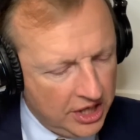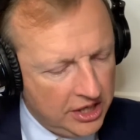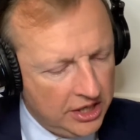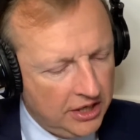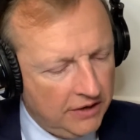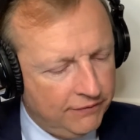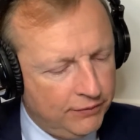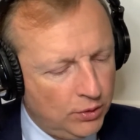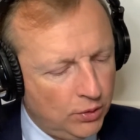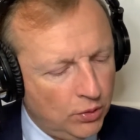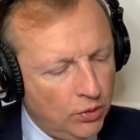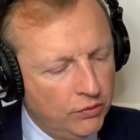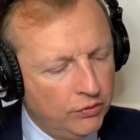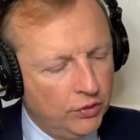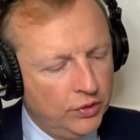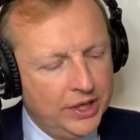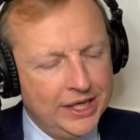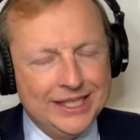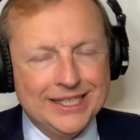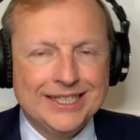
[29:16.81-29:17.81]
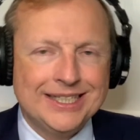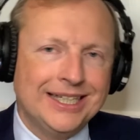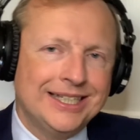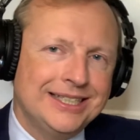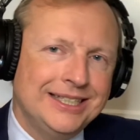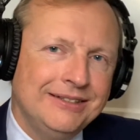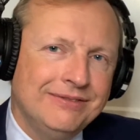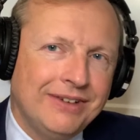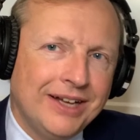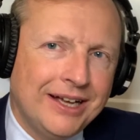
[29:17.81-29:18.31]
if you're over age
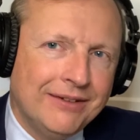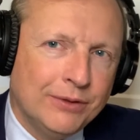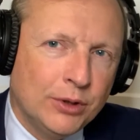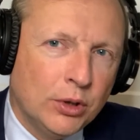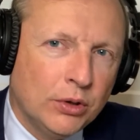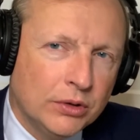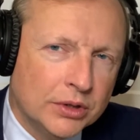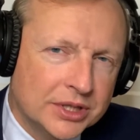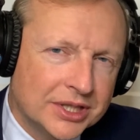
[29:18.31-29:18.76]
65 and older,